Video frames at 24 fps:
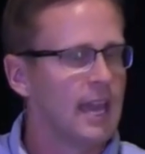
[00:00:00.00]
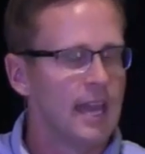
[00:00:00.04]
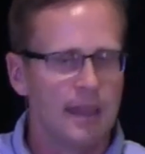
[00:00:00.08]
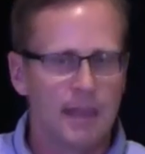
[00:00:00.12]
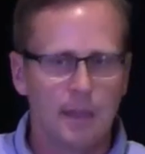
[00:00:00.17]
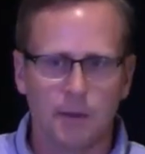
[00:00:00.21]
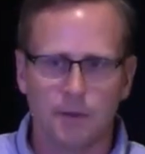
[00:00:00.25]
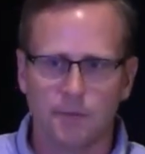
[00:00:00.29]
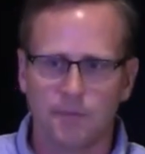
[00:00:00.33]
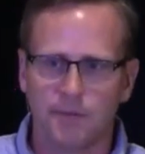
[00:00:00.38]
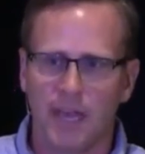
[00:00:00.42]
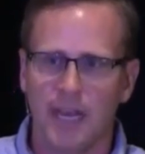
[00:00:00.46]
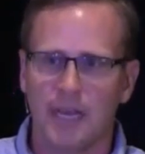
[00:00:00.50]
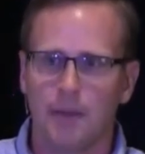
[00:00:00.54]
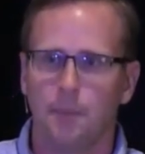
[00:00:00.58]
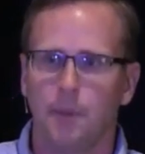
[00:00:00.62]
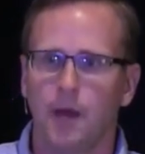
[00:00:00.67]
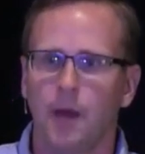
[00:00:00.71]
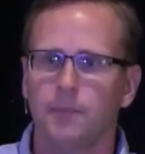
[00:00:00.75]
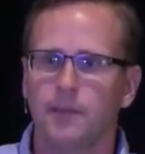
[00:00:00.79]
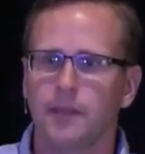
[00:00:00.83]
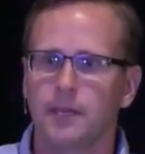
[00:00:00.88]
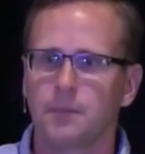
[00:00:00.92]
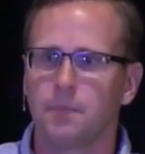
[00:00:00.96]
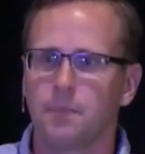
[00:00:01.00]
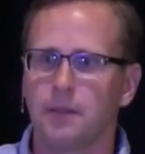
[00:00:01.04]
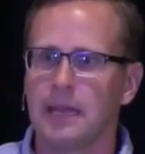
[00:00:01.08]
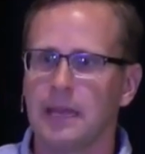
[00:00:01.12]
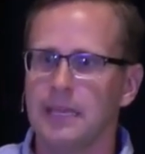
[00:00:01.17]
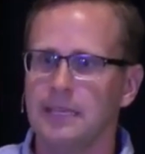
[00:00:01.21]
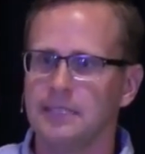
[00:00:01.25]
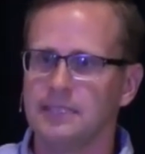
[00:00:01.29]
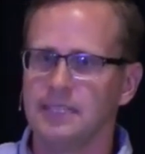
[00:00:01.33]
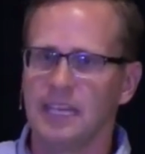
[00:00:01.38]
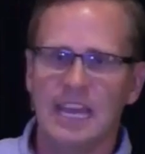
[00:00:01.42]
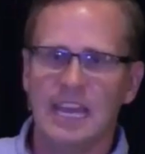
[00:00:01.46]
They would find a public
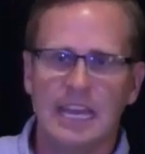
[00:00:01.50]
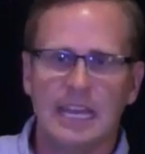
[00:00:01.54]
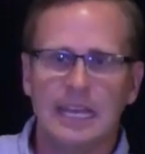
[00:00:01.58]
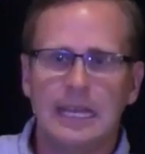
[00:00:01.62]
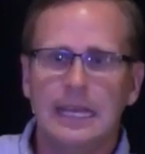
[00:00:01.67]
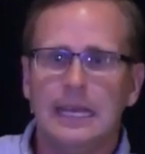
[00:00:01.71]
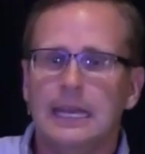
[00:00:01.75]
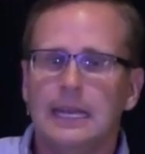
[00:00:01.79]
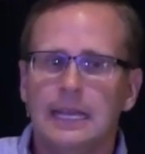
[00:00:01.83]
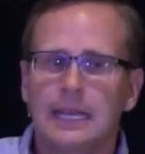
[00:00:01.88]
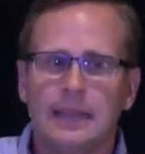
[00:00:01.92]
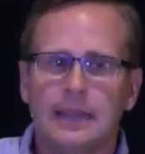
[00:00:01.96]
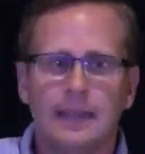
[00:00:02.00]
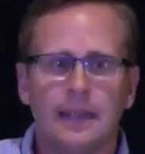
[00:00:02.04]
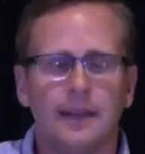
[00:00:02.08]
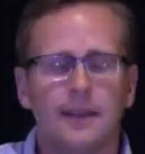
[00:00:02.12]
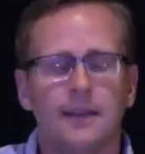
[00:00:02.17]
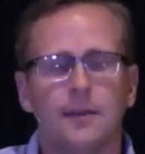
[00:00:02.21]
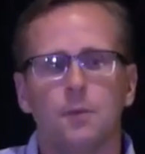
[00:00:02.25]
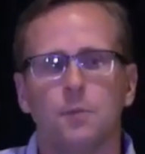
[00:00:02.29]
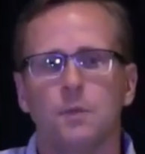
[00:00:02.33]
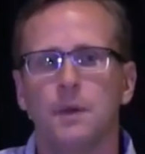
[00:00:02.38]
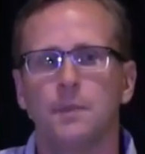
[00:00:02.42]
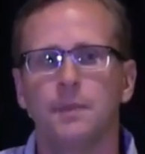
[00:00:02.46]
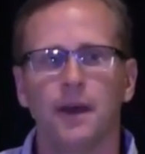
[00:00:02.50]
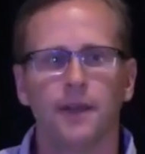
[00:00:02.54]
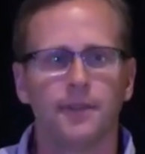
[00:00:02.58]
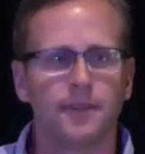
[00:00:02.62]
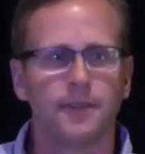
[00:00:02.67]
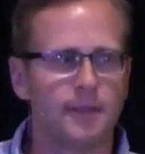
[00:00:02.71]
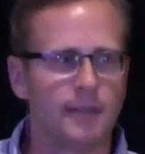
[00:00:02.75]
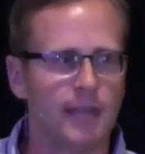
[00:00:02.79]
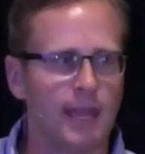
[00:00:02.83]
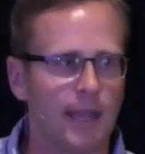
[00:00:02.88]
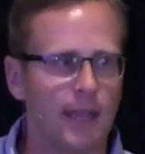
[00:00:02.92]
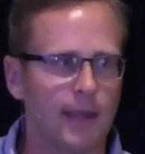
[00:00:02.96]
place, get in there, whip out
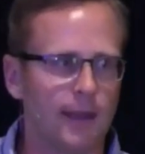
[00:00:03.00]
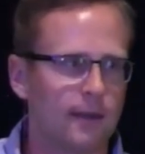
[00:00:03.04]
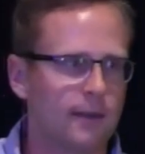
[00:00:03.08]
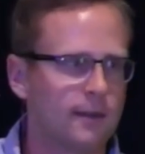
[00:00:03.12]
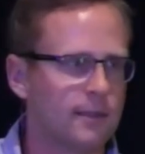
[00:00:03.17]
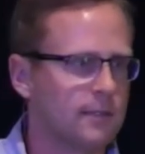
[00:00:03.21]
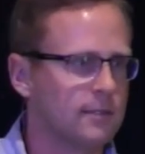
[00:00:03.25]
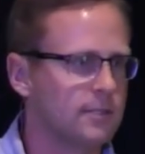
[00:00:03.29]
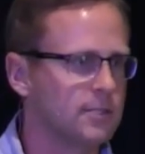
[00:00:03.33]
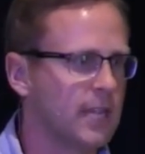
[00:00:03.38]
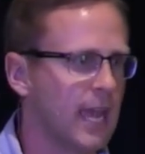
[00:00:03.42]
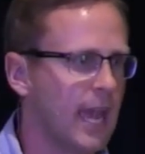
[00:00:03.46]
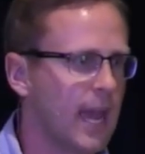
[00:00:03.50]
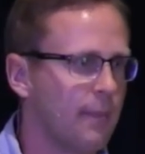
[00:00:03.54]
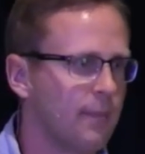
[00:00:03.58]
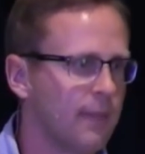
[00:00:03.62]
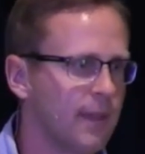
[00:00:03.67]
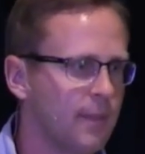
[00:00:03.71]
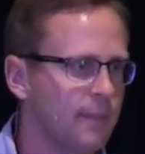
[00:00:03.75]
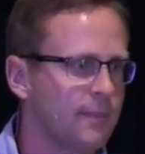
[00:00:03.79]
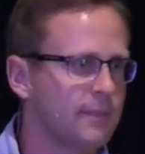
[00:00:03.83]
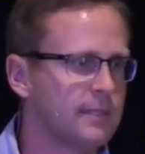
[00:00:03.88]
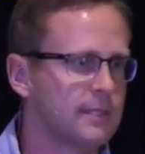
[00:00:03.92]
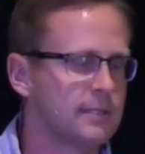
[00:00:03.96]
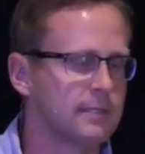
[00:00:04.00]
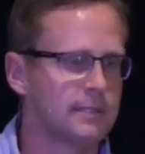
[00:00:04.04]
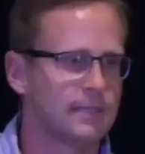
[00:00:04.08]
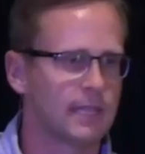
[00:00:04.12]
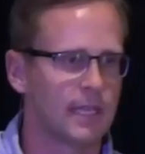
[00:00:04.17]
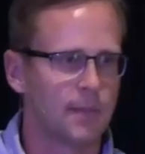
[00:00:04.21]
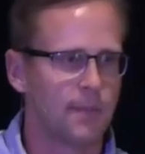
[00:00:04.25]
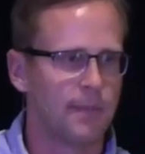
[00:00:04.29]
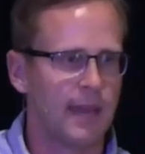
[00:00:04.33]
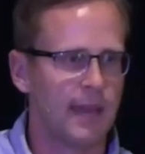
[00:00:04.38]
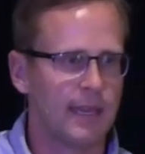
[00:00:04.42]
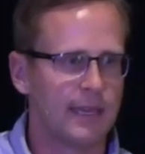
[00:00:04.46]
their dagger, jab them,
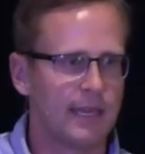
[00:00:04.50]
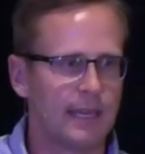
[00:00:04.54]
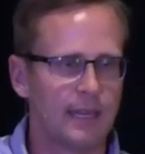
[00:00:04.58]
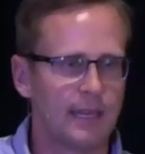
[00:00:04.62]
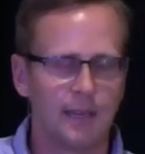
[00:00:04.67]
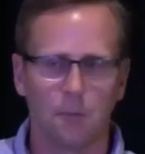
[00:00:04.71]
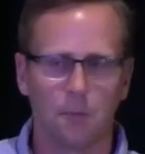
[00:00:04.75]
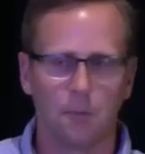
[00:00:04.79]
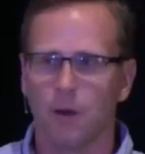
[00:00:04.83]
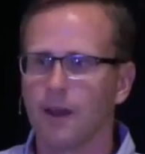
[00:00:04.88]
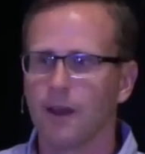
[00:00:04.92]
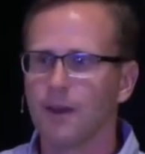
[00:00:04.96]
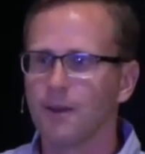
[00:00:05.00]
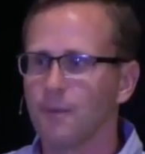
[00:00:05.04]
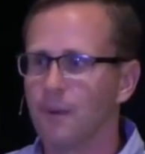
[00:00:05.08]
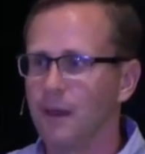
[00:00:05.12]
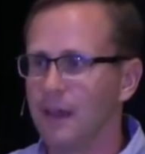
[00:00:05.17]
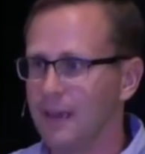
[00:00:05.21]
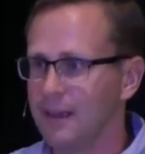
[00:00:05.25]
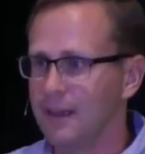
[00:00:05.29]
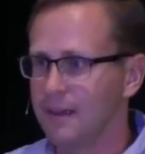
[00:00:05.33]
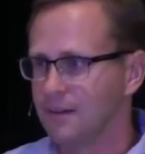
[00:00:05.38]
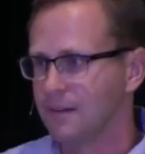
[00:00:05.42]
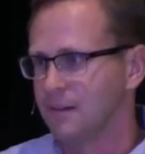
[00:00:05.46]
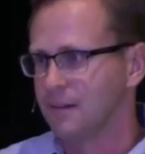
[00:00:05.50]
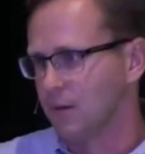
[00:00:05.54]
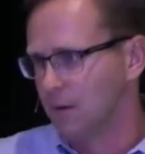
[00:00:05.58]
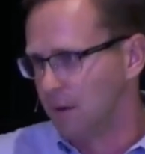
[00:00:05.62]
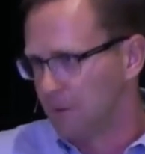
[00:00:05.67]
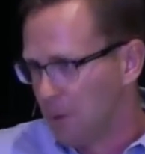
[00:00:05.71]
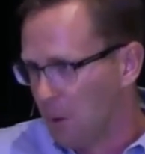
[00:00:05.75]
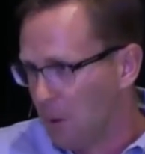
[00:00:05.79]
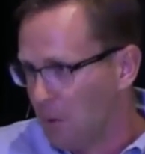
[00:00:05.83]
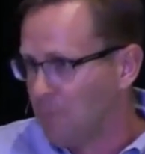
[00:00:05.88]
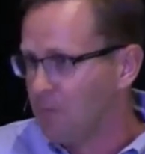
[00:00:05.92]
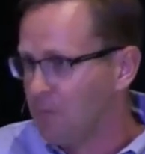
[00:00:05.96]
stick it back in, and walk away, or
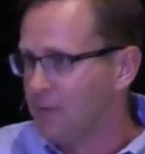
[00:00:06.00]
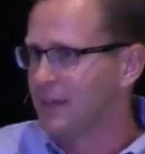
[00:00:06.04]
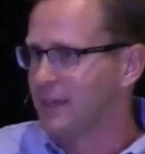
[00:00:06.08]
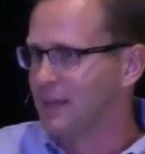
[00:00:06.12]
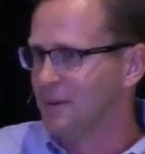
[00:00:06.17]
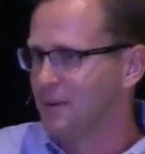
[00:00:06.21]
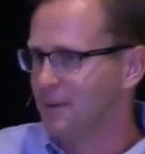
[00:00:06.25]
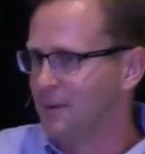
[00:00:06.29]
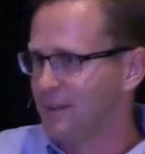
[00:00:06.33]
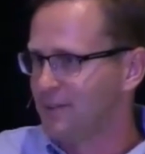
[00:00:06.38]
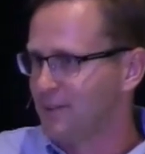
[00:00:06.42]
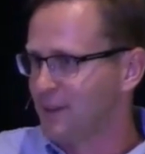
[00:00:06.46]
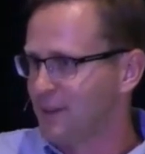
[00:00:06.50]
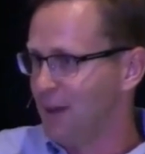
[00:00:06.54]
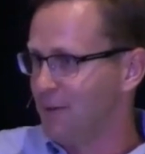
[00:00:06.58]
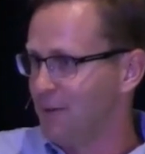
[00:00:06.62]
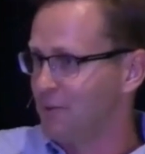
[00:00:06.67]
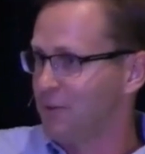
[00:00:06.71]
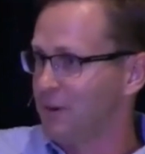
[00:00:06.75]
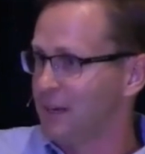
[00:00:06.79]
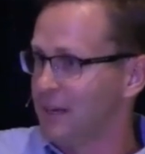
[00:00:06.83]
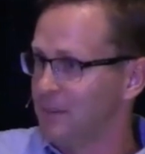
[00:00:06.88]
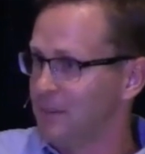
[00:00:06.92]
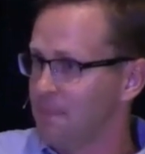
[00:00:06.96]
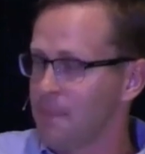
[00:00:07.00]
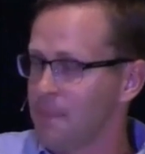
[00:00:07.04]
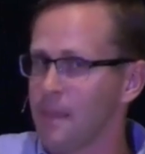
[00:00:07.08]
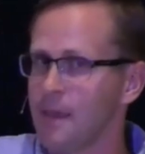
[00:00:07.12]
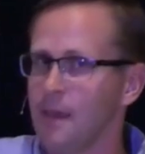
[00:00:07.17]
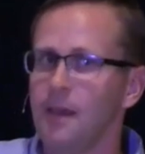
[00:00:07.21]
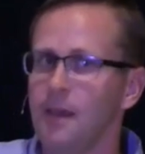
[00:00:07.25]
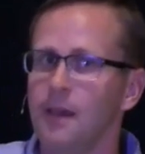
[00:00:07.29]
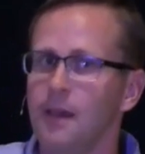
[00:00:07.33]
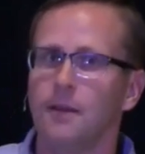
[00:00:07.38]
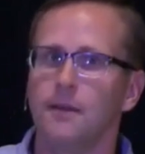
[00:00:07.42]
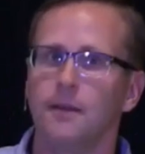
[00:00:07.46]
hopefully get away scot-free,
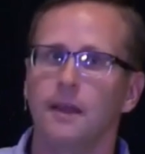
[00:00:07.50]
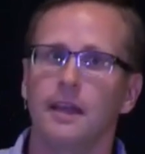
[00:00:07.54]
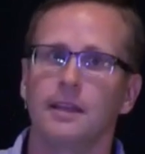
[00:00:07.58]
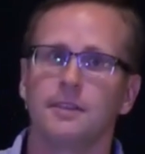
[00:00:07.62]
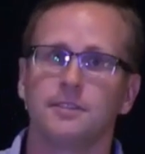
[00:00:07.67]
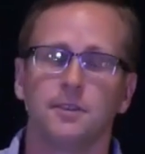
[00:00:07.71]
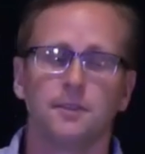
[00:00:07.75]
right?